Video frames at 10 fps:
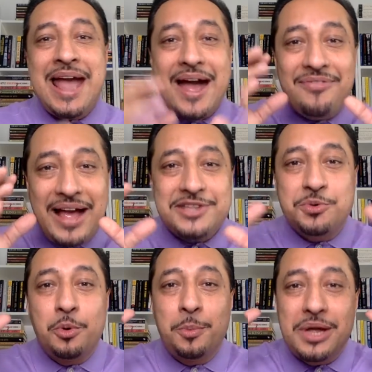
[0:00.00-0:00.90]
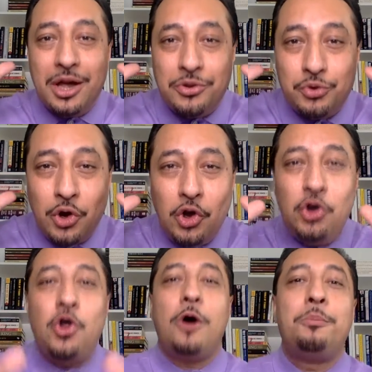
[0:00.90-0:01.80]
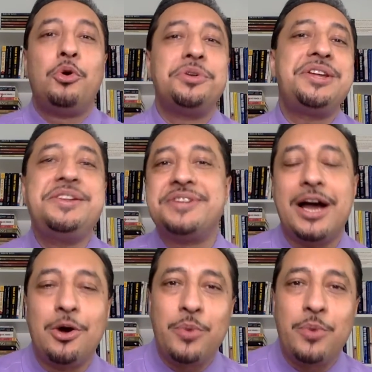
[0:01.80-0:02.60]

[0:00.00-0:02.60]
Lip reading: and that's where we'll be going through a lot more detail